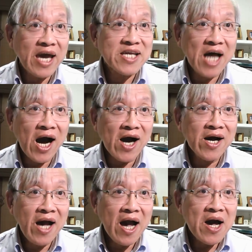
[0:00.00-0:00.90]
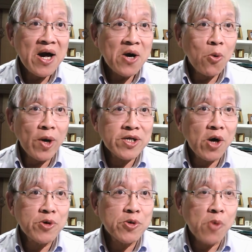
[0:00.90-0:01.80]
a tongue, one
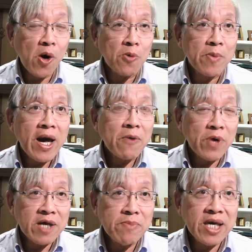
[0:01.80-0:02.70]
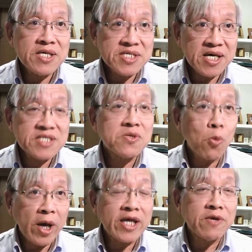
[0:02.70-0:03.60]
go to Rome. What he means is,
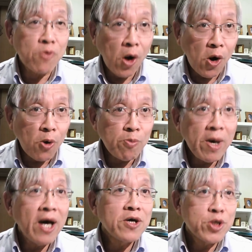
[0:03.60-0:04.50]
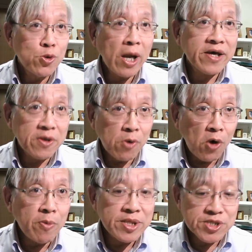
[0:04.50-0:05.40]
when in Rome, do like the
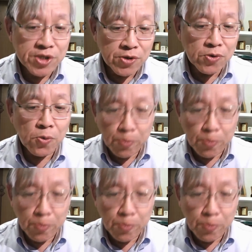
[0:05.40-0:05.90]
Romans do.